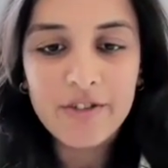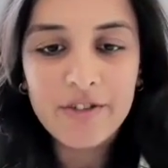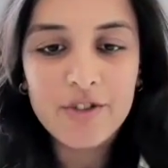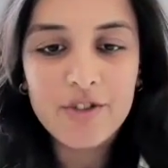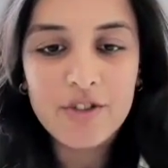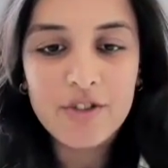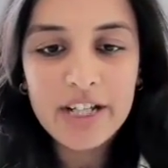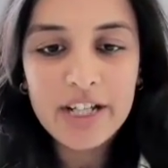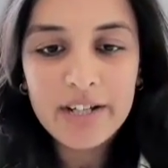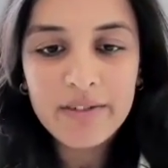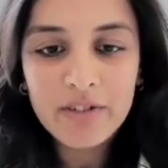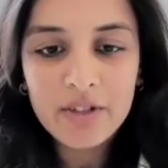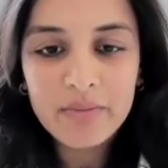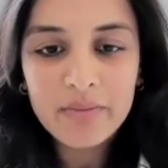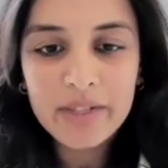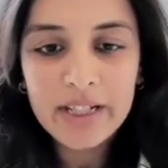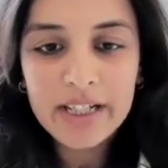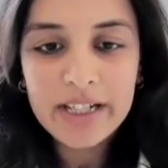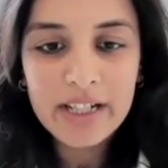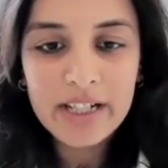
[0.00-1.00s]
So today
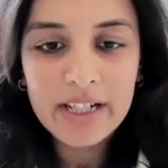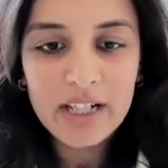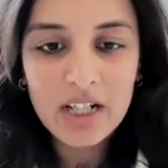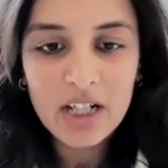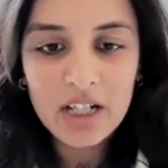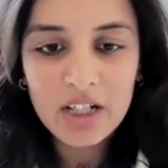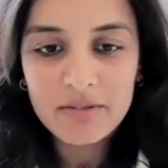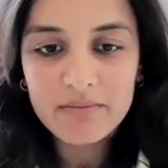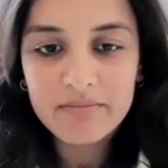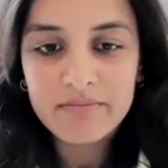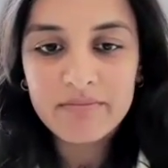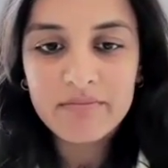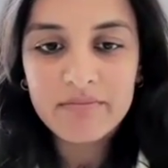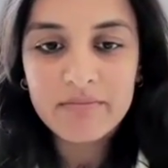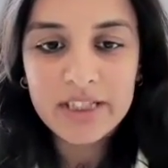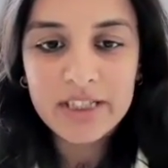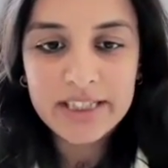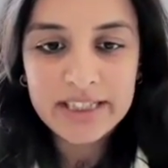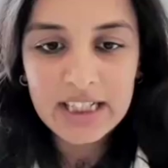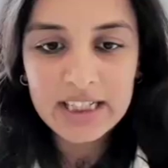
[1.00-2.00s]
we'll be
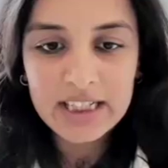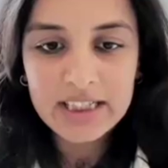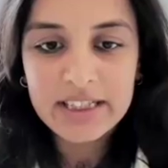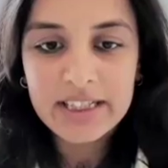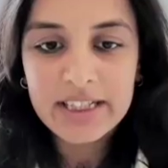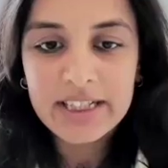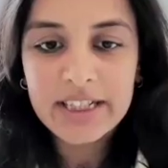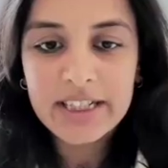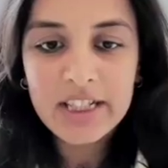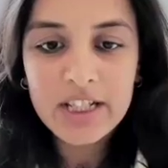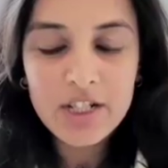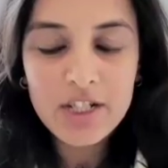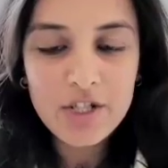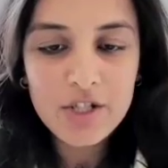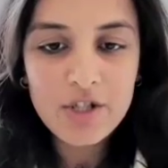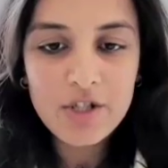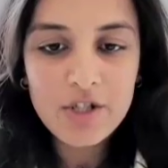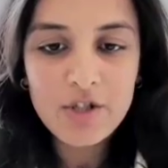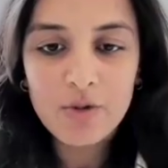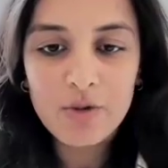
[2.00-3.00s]
discussing
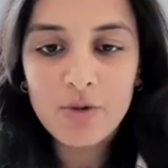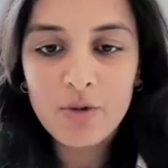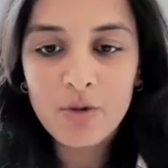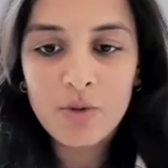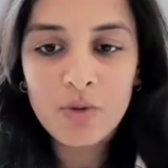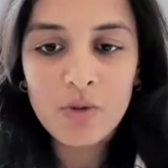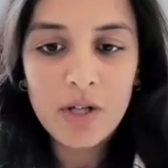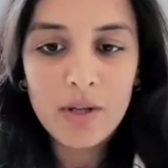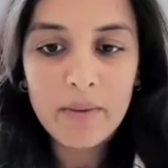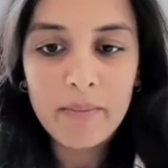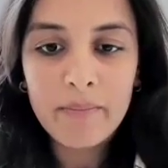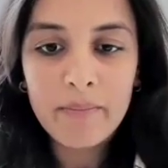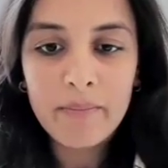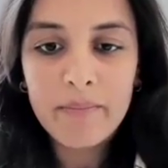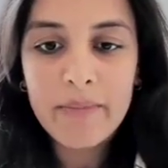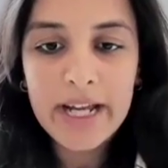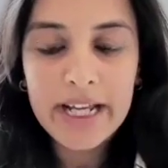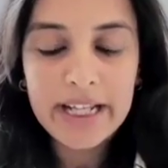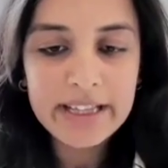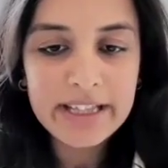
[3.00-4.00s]
two
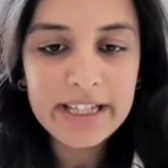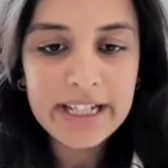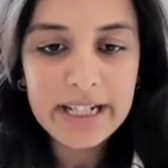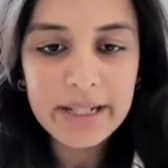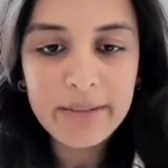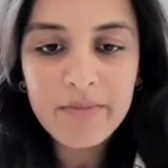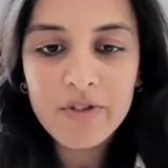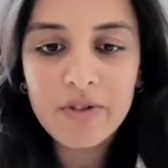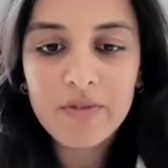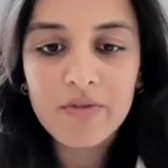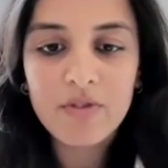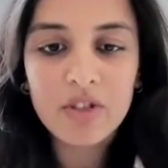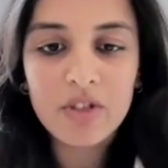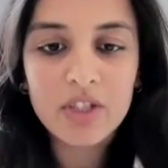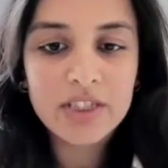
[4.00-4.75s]
main themes.